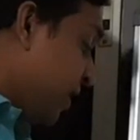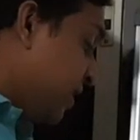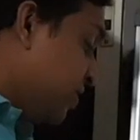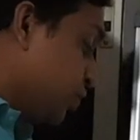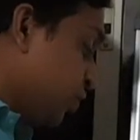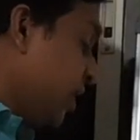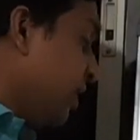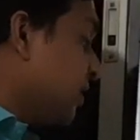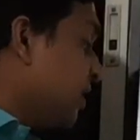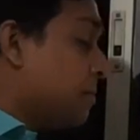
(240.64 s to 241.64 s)
when it
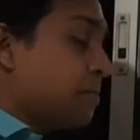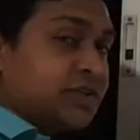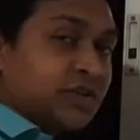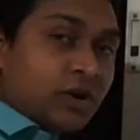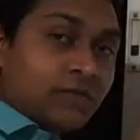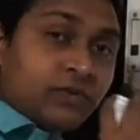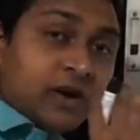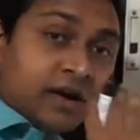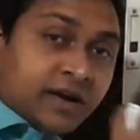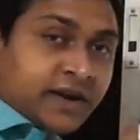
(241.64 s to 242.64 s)
showing the temperature
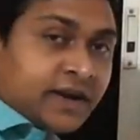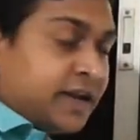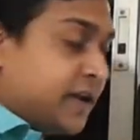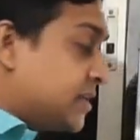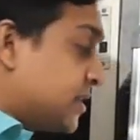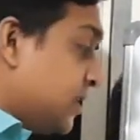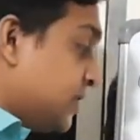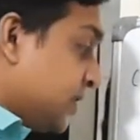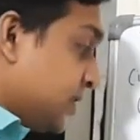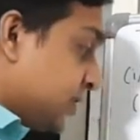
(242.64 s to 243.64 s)
of 100 degree
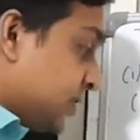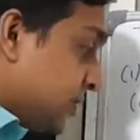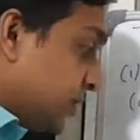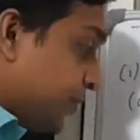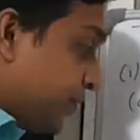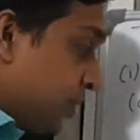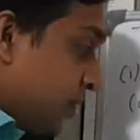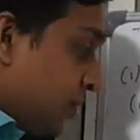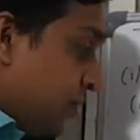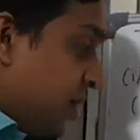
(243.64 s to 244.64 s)
Celsius,
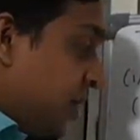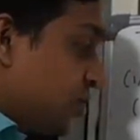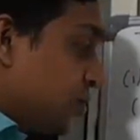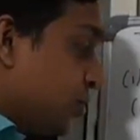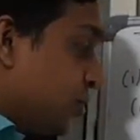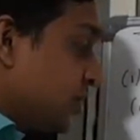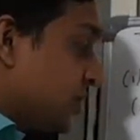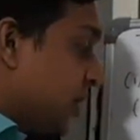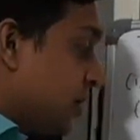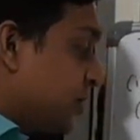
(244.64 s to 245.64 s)
when it shows
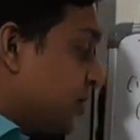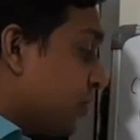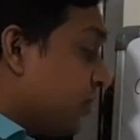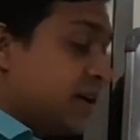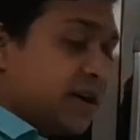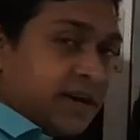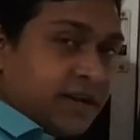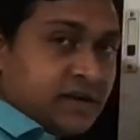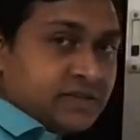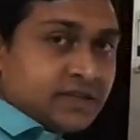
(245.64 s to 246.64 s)
the temperature of 100
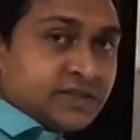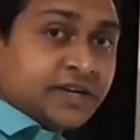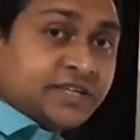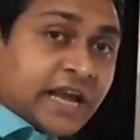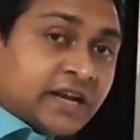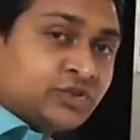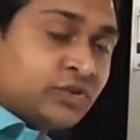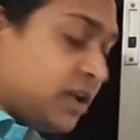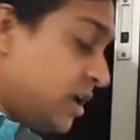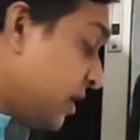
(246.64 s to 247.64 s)
degree Celsius, it is
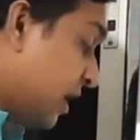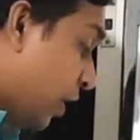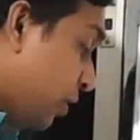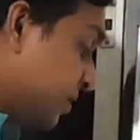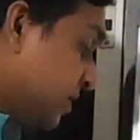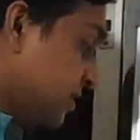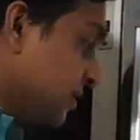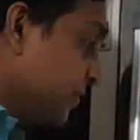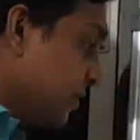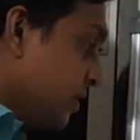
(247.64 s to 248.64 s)
actually how much?
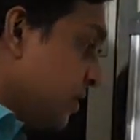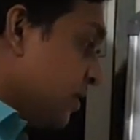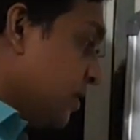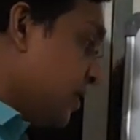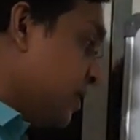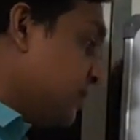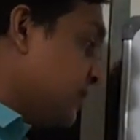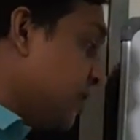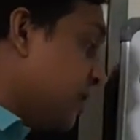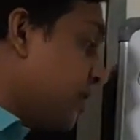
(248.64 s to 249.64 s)
It
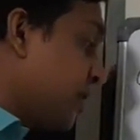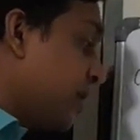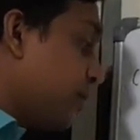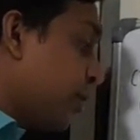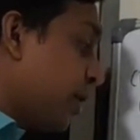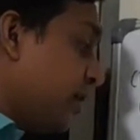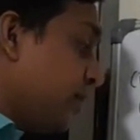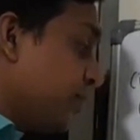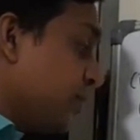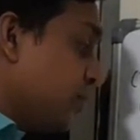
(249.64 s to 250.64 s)
is
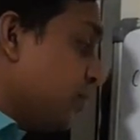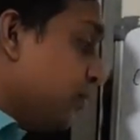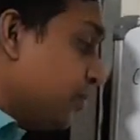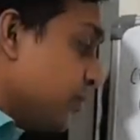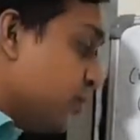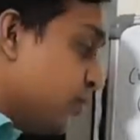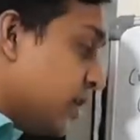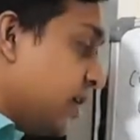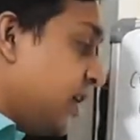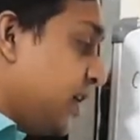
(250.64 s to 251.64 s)

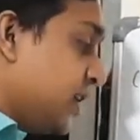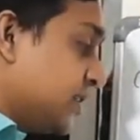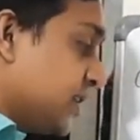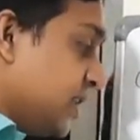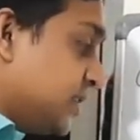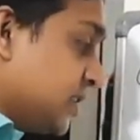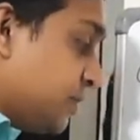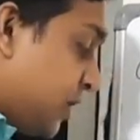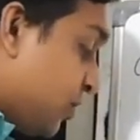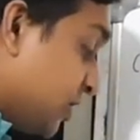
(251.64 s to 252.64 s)
100.1 degree Celsius,
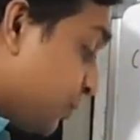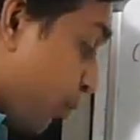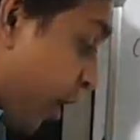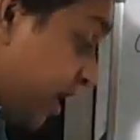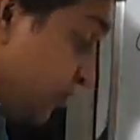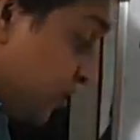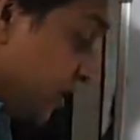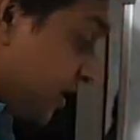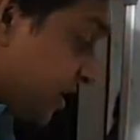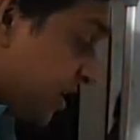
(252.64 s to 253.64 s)
because
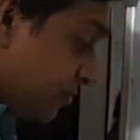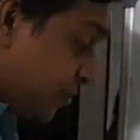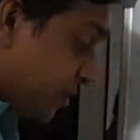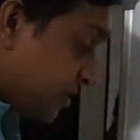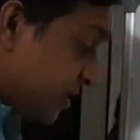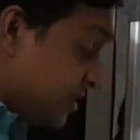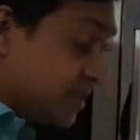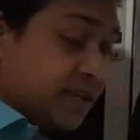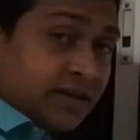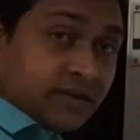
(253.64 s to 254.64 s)
0.1 ka difference
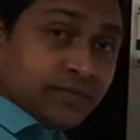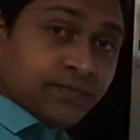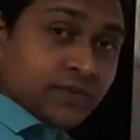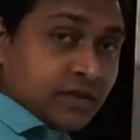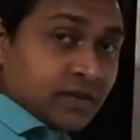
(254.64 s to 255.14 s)
is there.